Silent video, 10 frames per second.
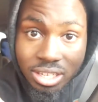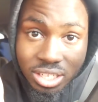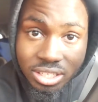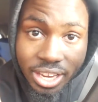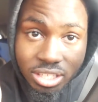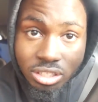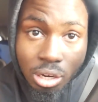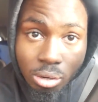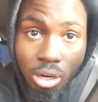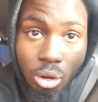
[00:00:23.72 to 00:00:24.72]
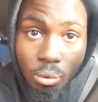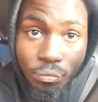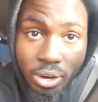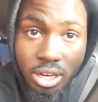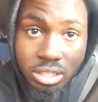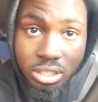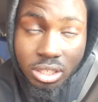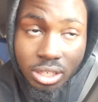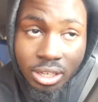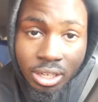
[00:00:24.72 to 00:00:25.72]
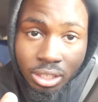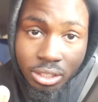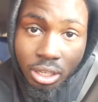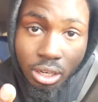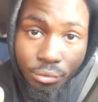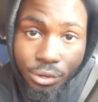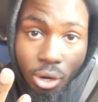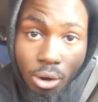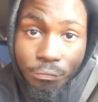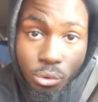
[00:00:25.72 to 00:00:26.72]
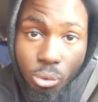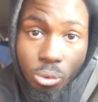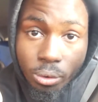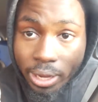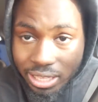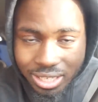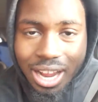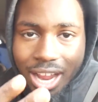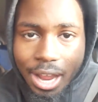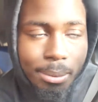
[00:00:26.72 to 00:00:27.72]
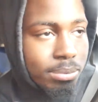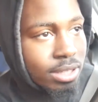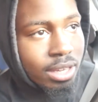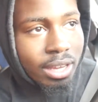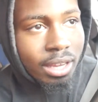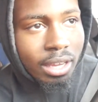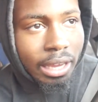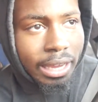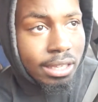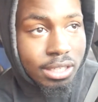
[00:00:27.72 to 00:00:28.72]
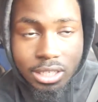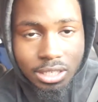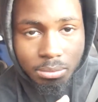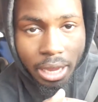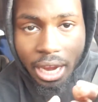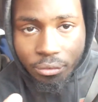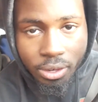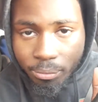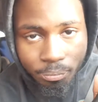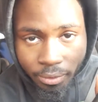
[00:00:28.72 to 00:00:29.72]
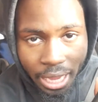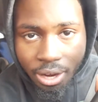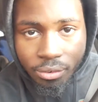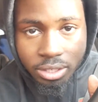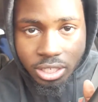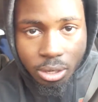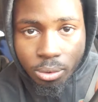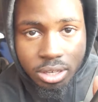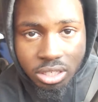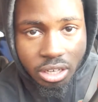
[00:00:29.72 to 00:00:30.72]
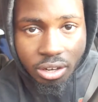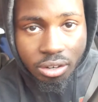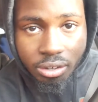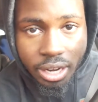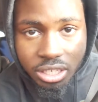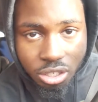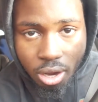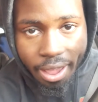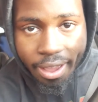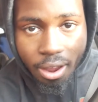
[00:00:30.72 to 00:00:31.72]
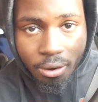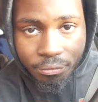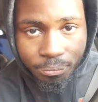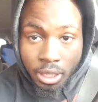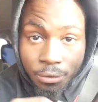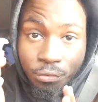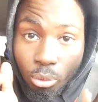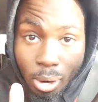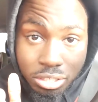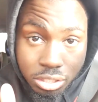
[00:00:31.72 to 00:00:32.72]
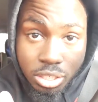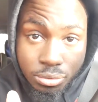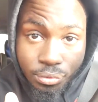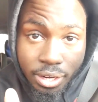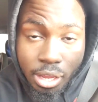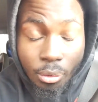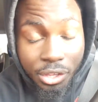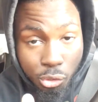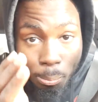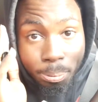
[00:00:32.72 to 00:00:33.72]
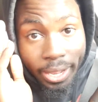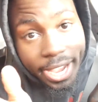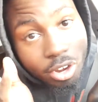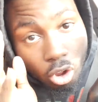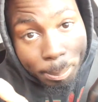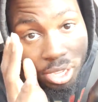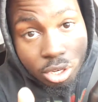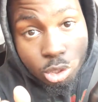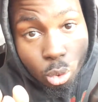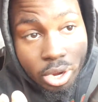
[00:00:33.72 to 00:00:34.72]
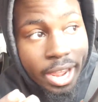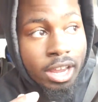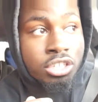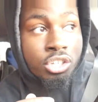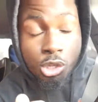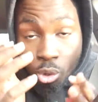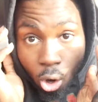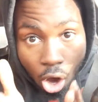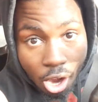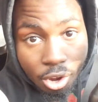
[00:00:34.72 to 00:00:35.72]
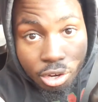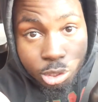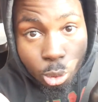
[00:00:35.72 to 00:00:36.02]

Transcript: does it take so long for us to deliver y'all food at times and just every every single concern that y'all have. If you're watching this video and you plan on being a DoorDasher, you are a